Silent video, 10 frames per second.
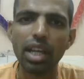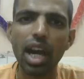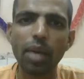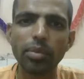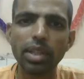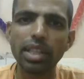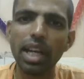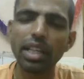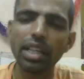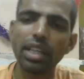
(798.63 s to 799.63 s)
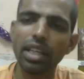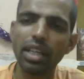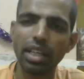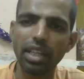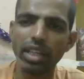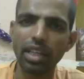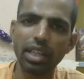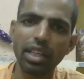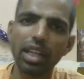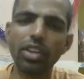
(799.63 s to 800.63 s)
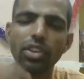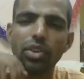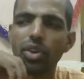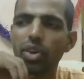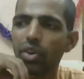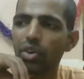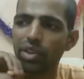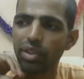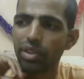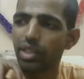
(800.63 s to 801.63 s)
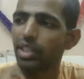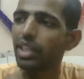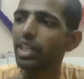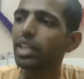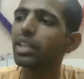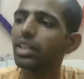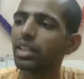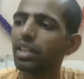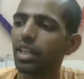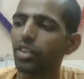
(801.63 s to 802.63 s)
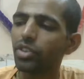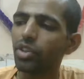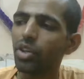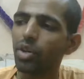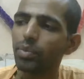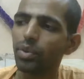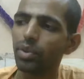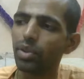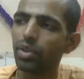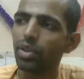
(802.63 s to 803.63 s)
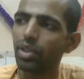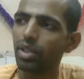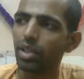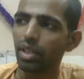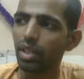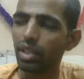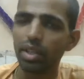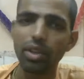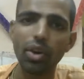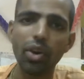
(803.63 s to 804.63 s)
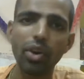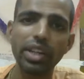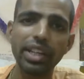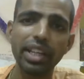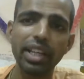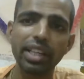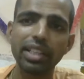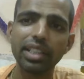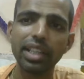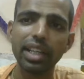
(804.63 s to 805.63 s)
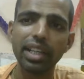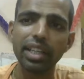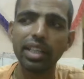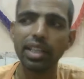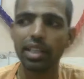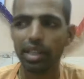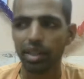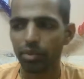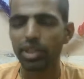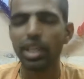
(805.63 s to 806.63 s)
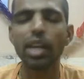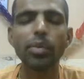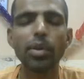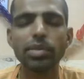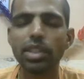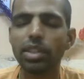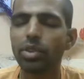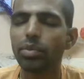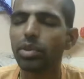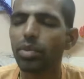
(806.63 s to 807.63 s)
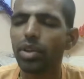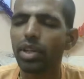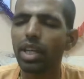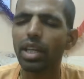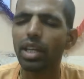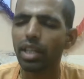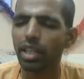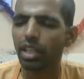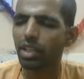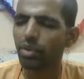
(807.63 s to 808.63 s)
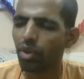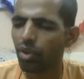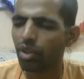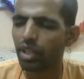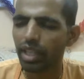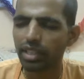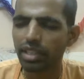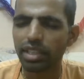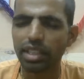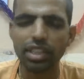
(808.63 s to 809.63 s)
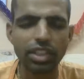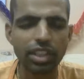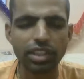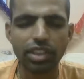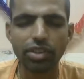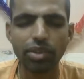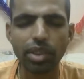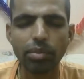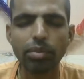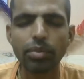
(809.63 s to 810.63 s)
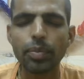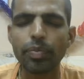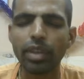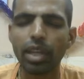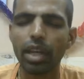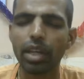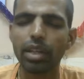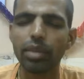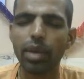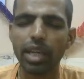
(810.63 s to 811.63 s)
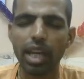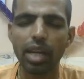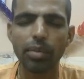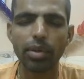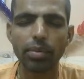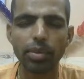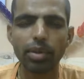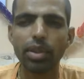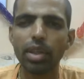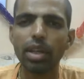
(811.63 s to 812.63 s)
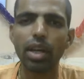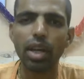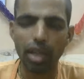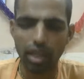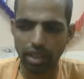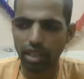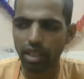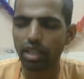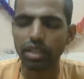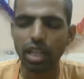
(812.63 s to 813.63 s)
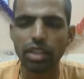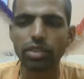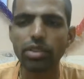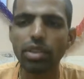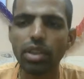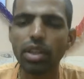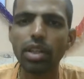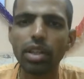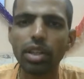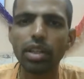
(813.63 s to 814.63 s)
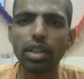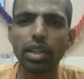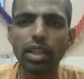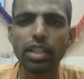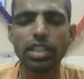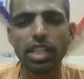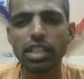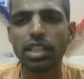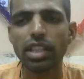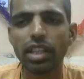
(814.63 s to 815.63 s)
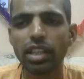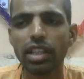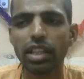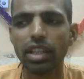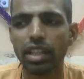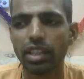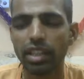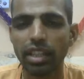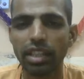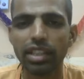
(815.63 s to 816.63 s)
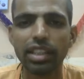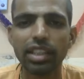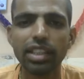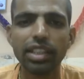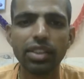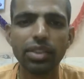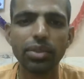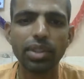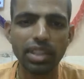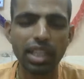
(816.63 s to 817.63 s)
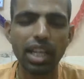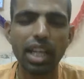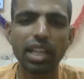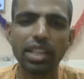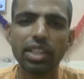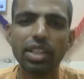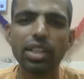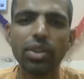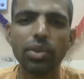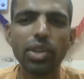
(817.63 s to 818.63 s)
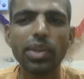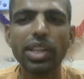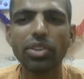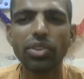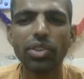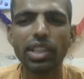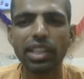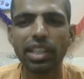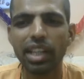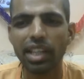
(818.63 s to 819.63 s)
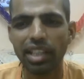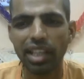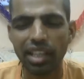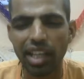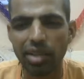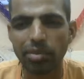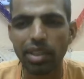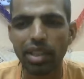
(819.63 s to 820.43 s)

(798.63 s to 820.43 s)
After that, he control all. He take control of all India, and he, with help of Chandragupta Maurya, he give all the necessary instruction to him, and by help of other kings also, he changed the king, who is Ghananand, was very cruel king at that time.